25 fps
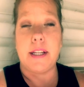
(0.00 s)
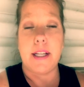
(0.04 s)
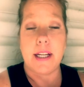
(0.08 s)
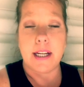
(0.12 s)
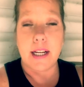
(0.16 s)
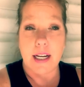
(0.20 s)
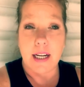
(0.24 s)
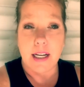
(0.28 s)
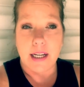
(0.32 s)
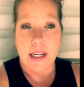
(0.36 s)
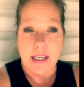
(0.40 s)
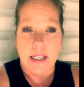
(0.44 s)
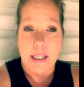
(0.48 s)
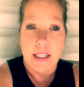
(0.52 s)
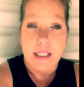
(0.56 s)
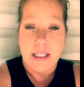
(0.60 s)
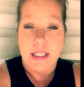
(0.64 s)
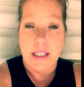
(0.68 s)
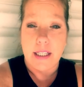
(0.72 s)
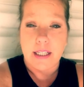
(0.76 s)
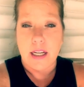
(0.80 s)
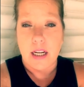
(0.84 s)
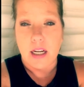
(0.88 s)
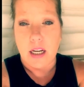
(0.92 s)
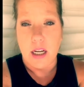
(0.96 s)

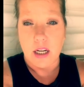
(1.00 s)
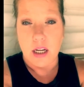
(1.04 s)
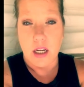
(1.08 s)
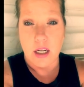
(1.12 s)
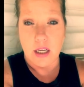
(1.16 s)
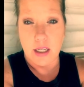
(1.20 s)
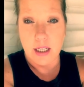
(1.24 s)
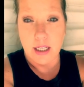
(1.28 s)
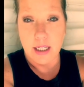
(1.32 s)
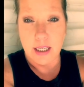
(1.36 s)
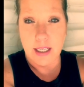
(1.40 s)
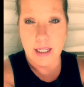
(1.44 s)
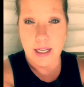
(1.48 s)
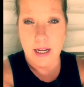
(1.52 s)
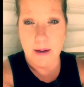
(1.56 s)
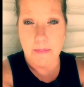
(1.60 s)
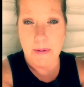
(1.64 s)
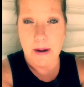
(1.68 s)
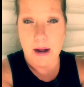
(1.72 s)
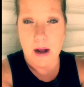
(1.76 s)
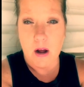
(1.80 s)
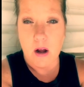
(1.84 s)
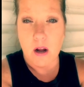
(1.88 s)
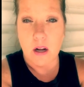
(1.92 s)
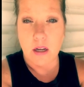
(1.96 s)
dentist to see
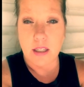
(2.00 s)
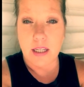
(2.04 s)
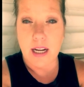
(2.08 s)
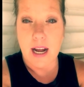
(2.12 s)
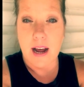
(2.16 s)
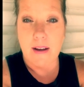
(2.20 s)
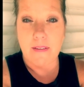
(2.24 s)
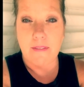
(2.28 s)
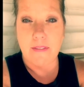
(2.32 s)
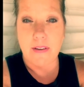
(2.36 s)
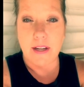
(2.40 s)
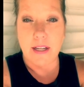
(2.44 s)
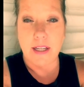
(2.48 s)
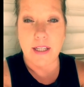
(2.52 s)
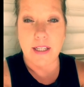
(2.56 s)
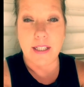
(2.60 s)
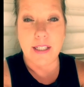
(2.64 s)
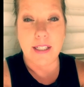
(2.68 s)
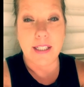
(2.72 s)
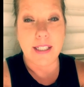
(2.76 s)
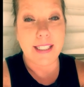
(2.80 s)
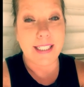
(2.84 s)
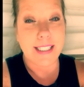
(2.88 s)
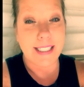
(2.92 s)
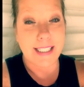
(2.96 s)
about having
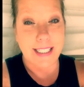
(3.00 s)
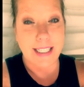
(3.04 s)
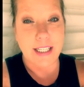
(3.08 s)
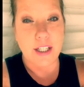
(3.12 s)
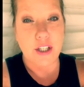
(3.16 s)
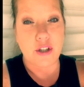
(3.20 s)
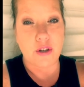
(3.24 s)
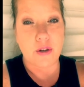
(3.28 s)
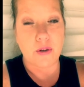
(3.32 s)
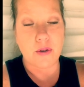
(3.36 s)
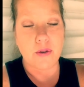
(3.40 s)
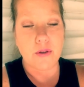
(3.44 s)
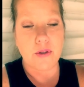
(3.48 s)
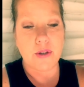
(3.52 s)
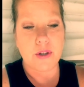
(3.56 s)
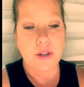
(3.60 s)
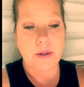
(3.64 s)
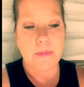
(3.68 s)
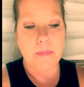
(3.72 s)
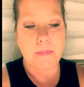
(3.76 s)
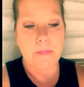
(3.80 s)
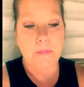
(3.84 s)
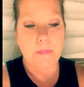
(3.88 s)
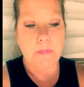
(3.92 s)
dentures,